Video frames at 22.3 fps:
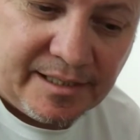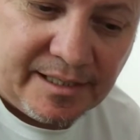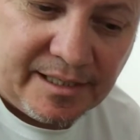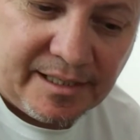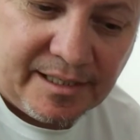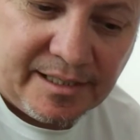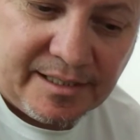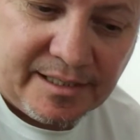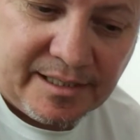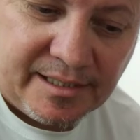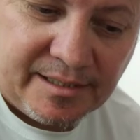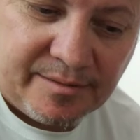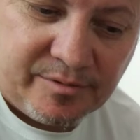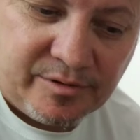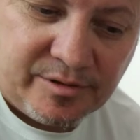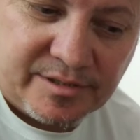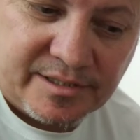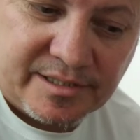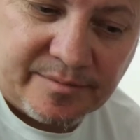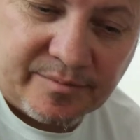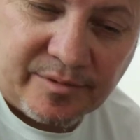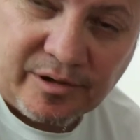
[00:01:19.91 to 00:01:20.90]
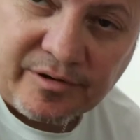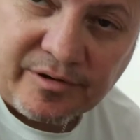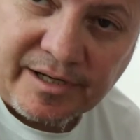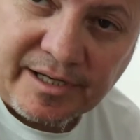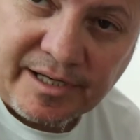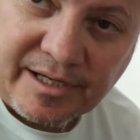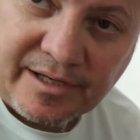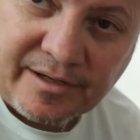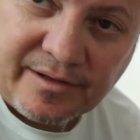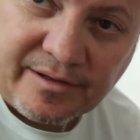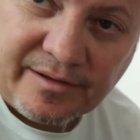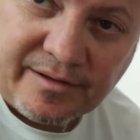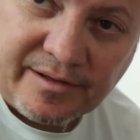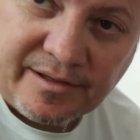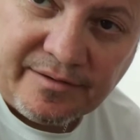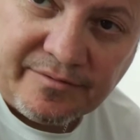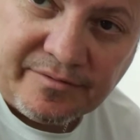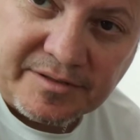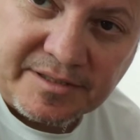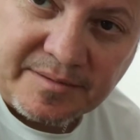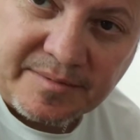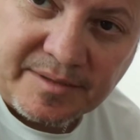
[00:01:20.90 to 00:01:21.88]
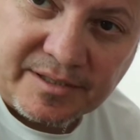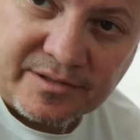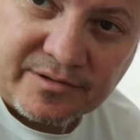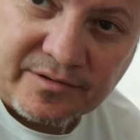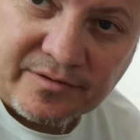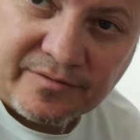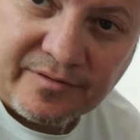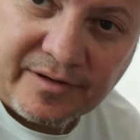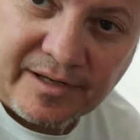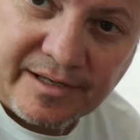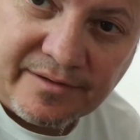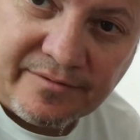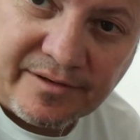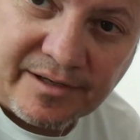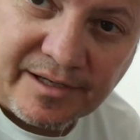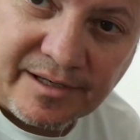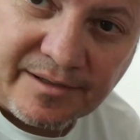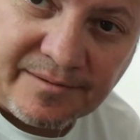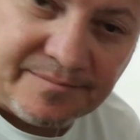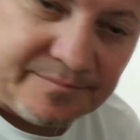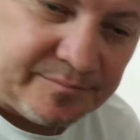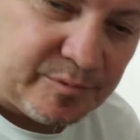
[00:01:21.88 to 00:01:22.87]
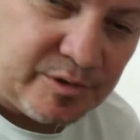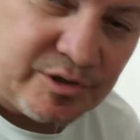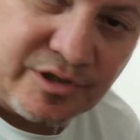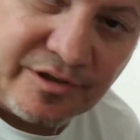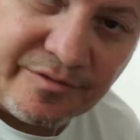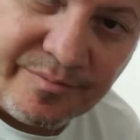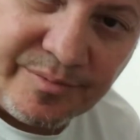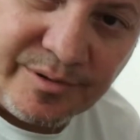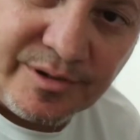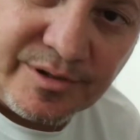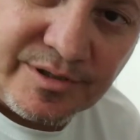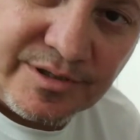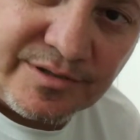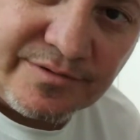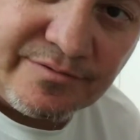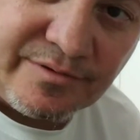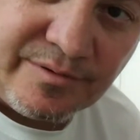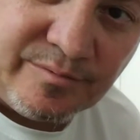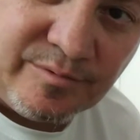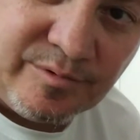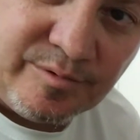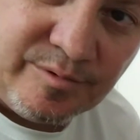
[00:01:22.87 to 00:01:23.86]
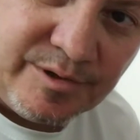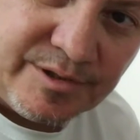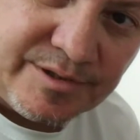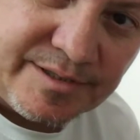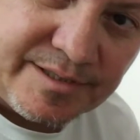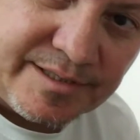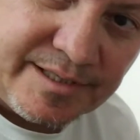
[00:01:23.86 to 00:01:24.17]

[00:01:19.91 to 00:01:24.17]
and use some oregano there for some extra flavour, which I've purchased from Woolworths